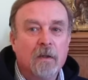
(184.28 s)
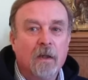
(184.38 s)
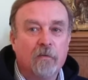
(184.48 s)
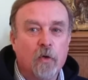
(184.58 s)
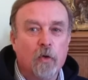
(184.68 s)

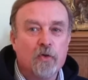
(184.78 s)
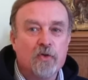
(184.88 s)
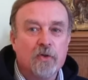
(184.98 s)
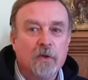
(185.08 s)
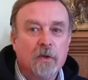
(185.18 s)
Of
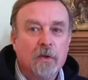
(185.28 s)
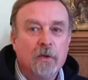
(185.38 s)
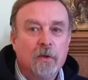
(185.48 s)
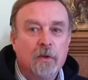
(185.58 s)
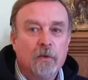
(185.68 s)
course,
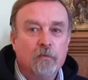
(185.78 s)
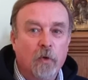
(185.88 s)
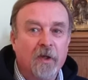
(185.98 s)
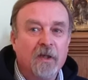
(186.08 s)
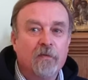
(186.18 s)

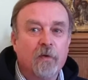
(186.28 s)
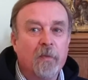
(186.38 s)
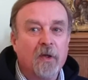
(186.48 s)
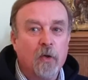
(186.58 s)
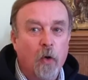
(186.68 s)
running from
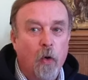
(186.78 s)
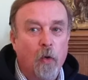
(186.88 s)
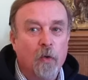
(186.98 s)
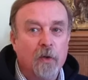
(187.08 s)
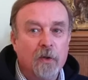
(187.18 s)
the
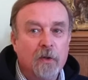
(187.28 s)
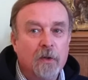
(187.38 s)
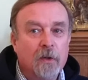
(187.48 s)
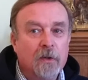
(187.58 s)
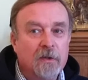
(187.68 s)
call
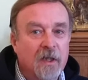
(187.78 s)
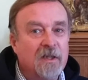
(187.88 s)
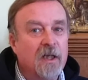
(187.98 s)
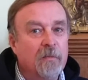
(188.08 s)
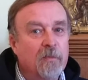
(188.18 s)
did
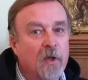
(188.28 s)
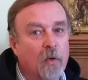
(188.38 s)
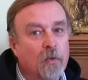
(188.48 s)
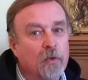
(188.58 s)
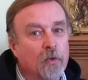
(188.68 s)
him
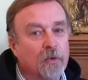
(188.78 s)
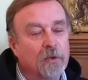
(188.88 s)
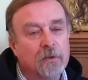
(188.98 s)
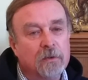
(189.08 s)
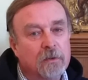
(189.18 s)
no good.
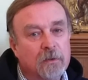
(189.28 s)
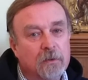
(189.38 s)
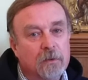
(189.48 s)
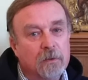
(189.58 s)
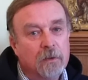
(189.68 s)

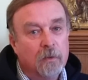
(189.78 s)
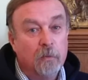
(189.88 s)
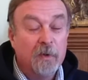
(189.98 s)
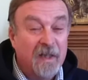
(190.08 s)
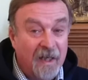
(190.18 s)

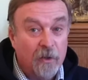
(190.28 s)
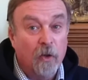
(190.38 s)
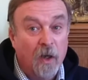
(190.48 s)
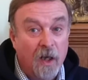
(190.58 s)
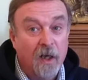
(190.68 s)
We cannot
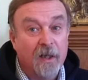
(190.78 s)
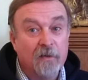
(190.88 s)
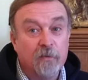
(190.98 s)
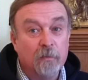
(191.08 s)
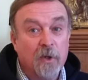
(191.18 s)
hide
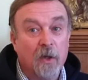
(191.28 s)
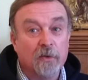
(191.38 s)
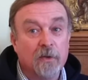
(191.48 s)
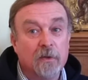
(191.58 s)
from God.